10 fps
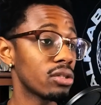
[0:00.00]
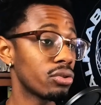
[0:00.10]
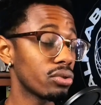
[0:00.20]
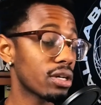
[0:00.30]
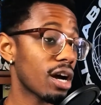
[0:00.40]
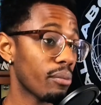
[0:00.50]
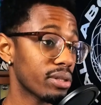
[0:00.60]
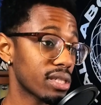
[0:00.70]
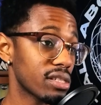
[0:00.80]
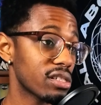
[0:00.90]
Do the
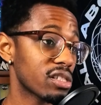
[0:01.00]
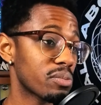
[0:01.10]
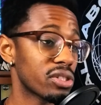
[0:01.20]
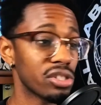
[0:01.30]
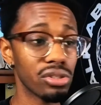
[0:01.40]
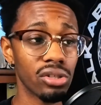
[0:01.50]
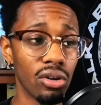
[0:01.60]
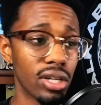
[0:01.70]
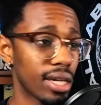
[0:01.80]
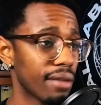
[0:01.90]
competitions. But did you
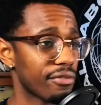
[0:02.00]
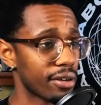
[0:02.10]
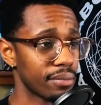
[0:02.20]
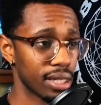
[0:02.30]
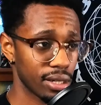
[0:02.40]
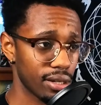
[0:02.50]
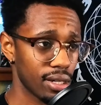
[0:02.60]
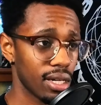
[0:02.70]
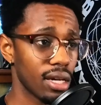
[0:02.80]
know it came from here?